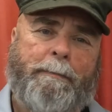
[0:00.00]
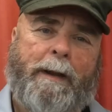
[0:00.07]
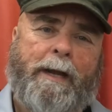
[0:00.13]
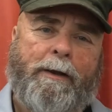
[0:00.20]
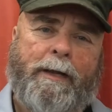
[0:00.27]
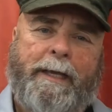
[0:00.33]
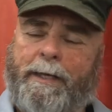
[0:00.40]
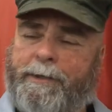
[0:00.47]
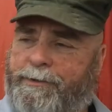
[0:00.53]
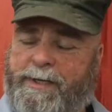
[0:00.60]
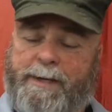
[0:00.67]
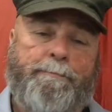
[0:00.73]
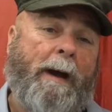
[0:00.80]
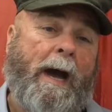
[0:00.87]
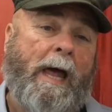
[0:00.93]
merely a
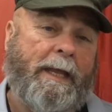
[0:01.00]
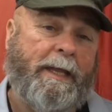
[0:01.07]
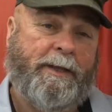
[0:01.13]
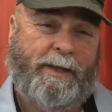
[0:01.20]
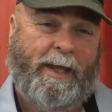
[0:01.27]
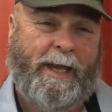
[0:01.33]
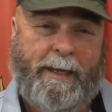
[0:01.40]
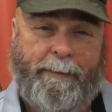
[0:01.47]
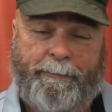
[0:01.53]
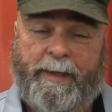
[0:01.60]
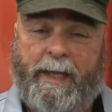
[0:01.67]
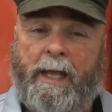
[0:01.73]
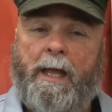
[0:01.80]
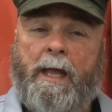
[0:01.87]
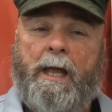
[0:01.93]
symbolic thing
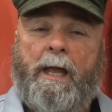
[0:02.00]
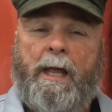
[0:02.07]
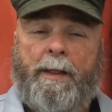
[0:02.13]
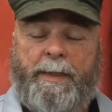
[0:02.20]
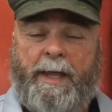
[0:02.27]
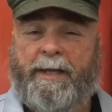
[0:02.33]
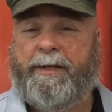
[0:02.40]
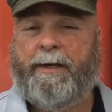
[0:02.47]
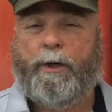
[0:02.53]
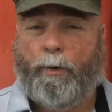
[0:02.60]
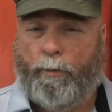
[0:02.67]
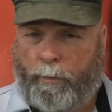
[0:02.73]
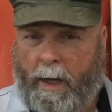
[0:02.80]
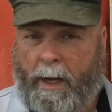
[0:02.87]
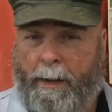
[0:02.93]
that the
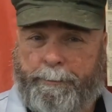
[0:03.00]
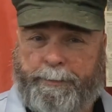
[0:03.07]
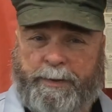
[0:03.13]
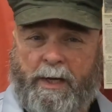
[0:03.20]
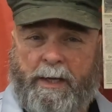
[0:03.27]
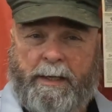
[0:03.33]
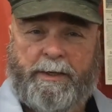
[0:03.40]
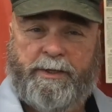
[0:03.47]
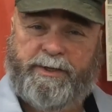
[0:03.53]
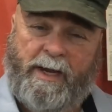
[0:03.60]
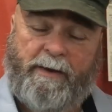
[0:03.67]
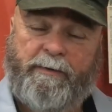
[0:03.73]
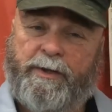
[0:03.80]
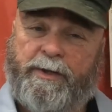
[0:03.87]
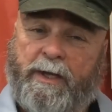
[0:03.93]
corrupt
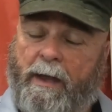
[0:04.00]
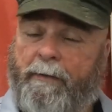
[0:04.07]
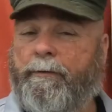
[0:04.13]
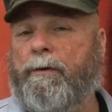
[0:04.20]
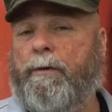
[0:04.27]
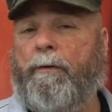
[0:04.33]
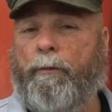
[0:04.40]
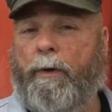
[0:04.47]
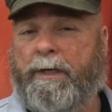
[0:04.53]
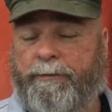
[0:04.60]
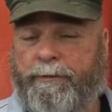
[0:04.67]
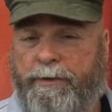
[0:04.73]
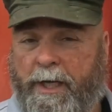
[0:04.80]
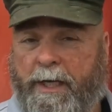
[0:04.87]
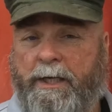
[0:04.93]
7th governor of West
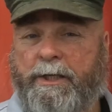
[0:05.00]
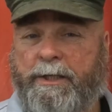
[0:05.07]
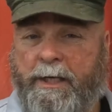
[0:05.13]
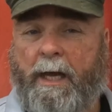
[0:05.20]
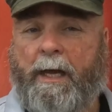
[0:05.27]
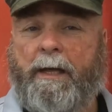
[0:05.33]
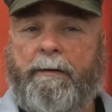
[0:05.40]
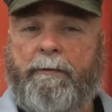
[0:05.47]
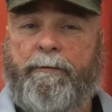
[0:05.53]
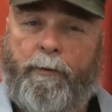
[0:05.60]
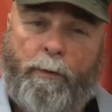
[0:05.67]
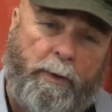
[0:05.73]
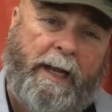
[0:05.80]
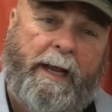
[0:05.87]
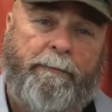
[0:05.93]
Virginia done
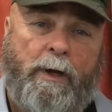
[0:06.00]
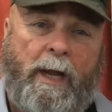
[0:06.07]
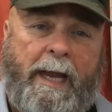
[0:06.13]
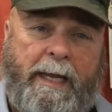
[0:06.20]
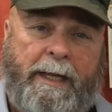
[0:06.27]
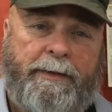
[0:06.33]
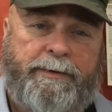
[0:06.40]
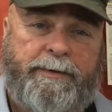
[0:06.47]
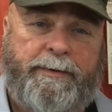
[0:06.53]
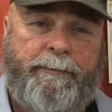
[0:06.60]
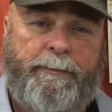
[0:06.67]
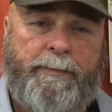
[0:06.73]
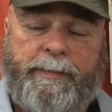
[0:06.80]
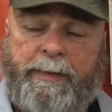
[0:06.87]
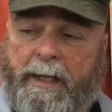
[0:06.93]
for Devil
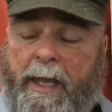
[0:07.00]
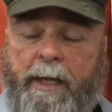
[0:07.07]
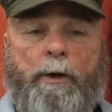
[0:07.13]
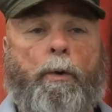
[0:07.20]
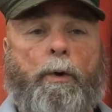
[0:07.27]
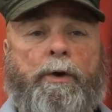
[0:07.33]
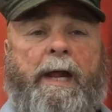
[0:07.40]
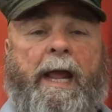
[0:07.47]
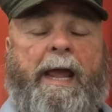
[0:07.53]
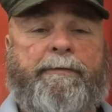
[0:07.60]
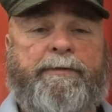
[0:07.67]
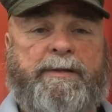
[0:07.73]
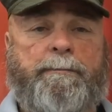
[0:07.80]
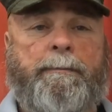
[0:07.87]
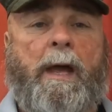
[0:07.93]
Ance in order to
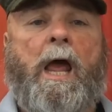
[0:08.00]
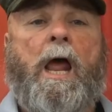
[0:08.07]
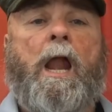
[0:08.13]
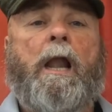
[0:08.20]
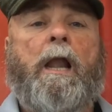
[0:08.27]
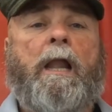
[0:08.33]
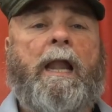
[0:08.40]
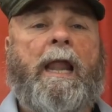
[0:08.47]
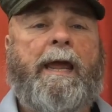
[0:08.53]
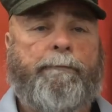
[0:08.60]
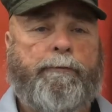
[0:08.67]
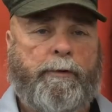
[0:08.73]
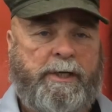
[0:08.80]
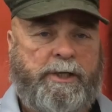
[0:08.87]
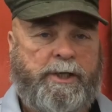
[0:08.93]
have some
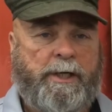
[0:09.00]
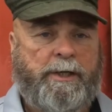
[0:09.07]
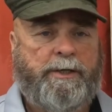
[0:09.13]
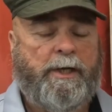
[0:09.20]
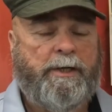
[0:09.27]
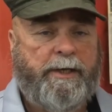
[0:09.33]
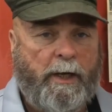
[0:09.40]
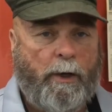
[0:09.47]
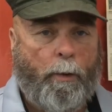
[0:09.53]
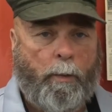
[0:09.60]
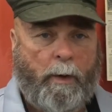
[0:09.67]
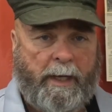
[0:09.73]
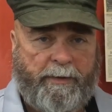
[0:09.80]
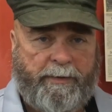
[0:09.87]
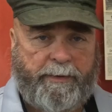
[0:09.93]
leverage to deal
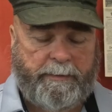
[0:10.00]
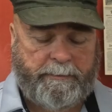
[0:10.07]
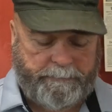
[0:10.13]
with.